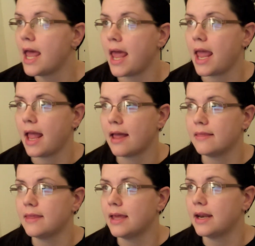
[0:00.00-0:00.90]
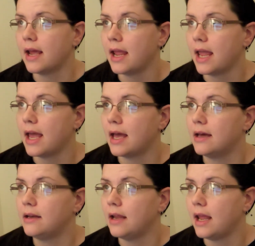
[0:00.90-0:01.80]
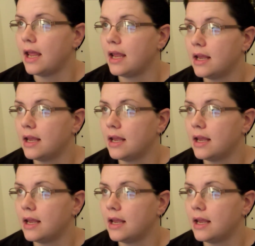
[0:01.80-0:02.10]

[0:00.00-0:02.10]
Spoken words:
And then I had a